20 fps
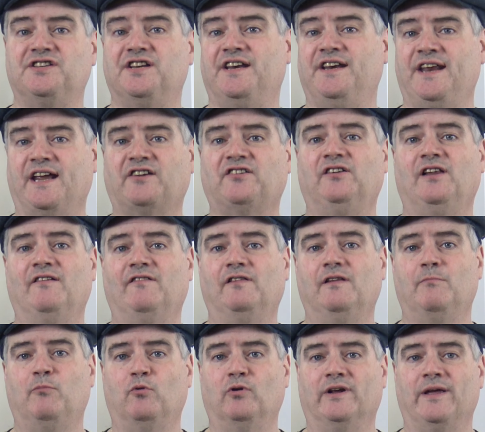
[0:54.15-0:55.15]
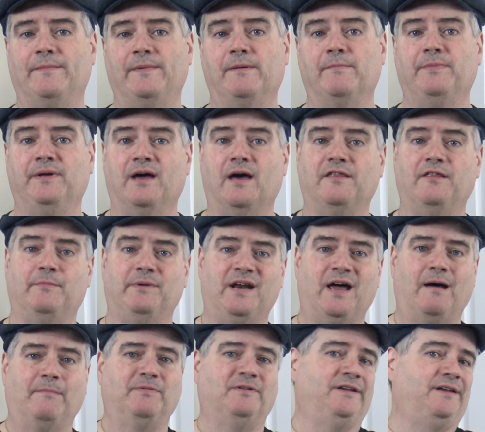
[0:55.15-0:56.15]
to the next level of board gaming beyond the
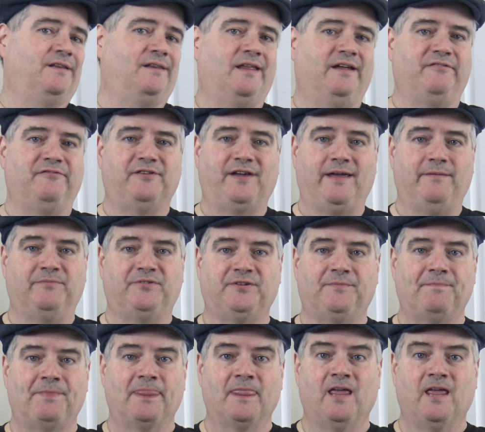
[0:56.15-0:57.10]
Monopoly and Life games.